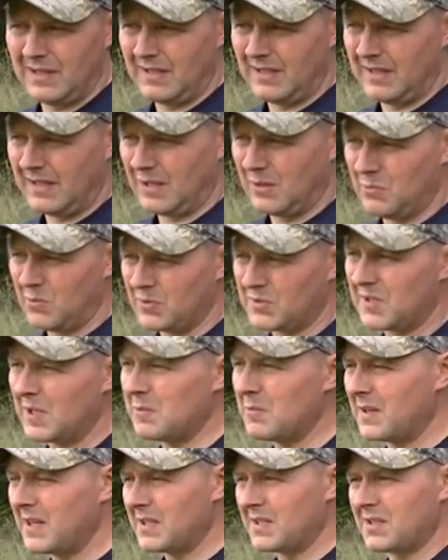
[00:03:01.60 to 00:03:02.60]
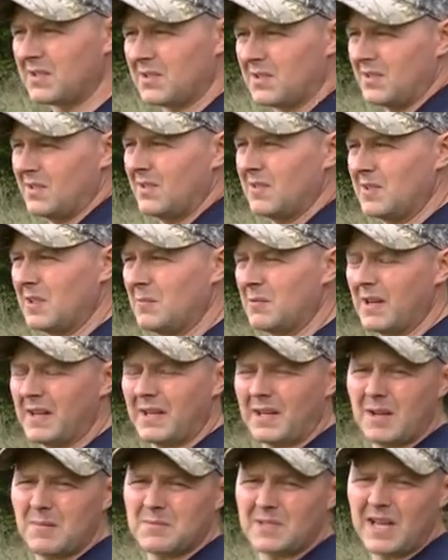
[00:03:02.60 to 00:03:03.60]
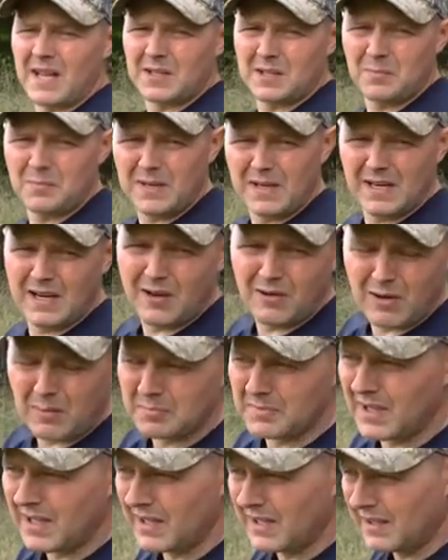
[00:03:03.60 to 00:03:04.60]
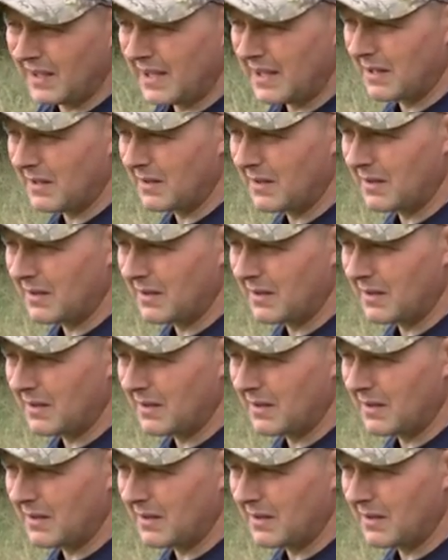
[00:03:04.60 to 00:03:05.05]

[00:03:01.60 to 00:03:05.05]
And uh, we'll see what it's, see what it comes out to be. I'll update it later.